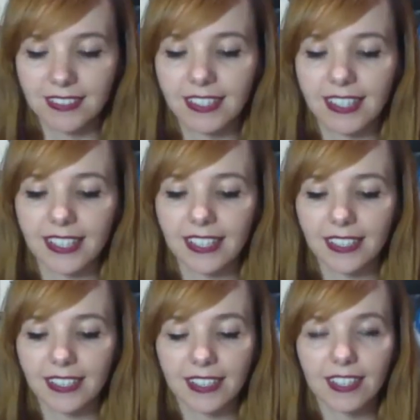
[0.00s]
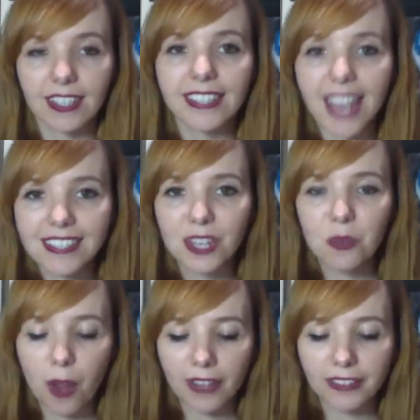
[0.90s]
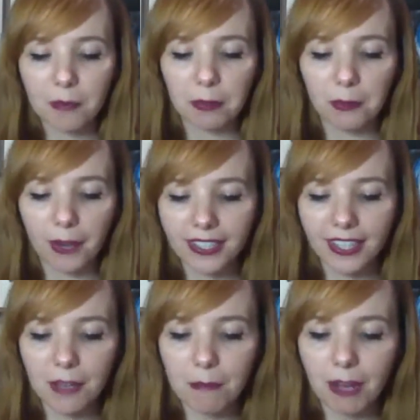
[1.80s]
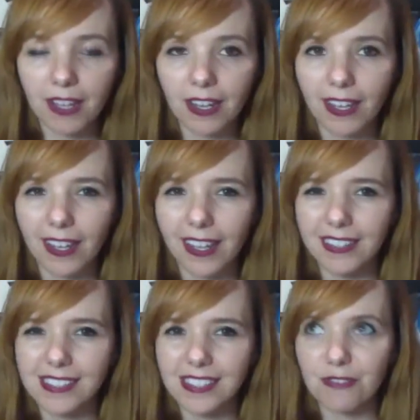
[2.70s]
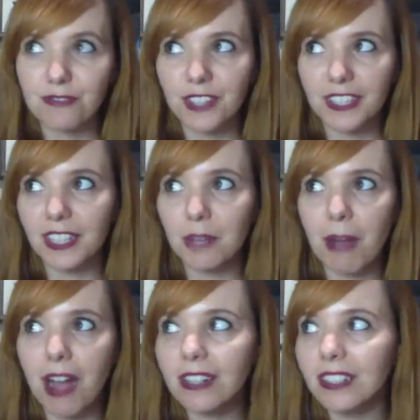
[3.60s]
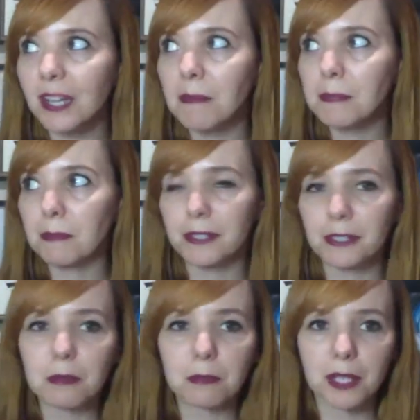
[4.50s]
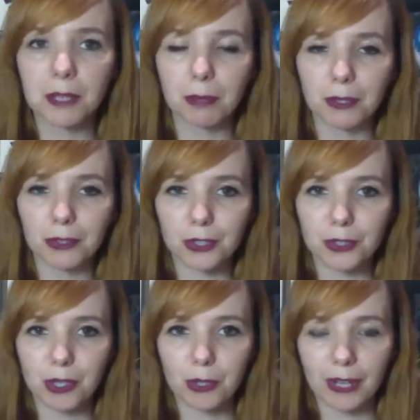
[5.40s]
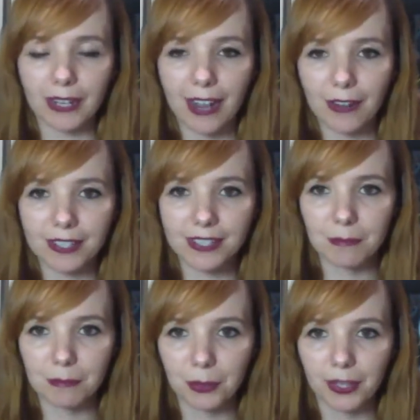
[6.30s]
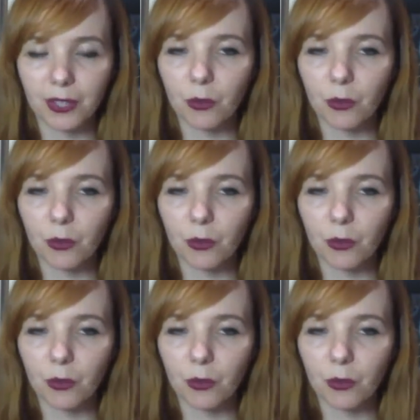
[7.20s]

Like, yes, they wind up pregnant, but it's the fucking apocalypse. Presumably, birth control ran out at some point.